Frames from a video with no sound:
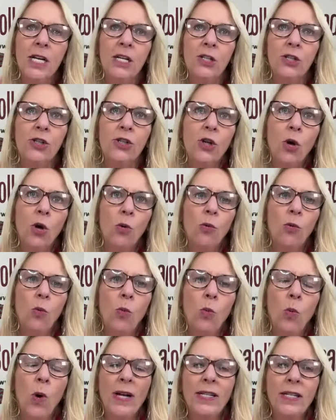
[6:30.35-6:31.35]

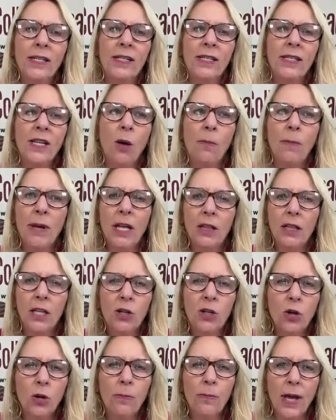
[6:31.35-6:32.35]
So tell me a
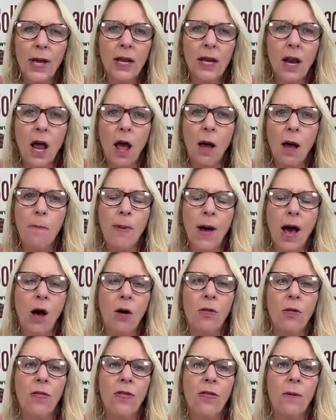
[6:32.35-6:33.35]
little bit
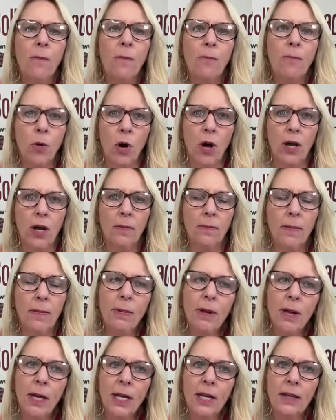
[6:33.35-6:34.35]
about the book,
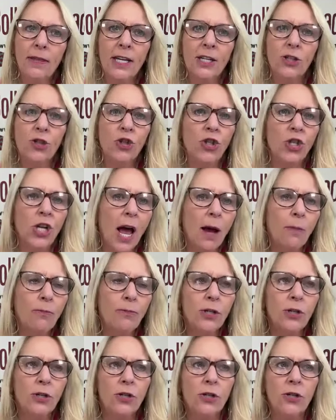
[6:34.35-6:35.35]
maybe the
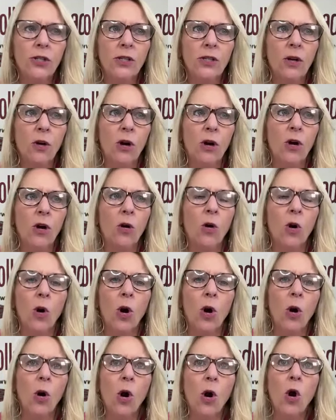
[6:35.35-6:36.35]
chapters or